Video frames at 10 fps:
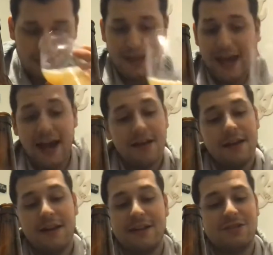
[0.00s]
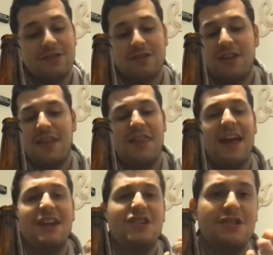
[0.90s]
Yeah, and it's just
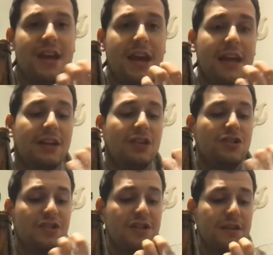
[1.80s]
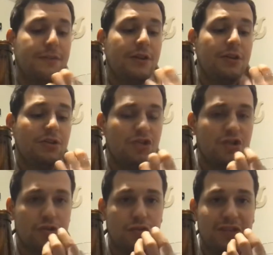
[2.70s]
that dank, deep,
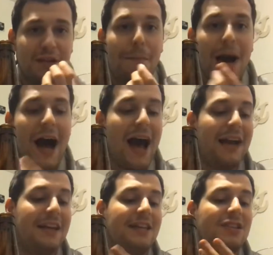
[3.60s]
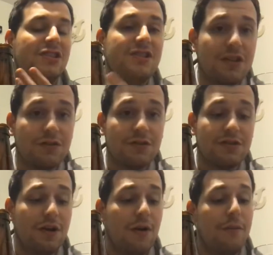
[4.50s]
juicy, piney
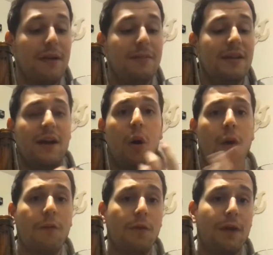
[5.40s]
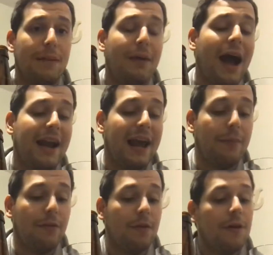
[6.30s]
citrus note. Maybe like overripe
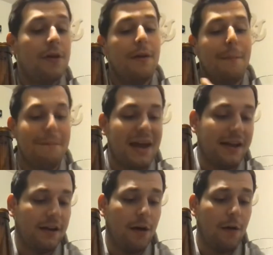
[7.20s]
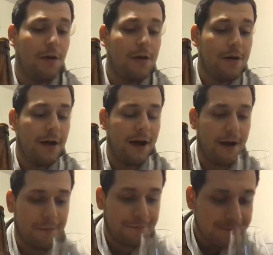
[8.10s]
pineapple, mango,
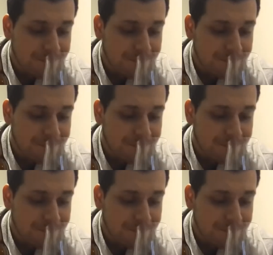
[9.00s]
um,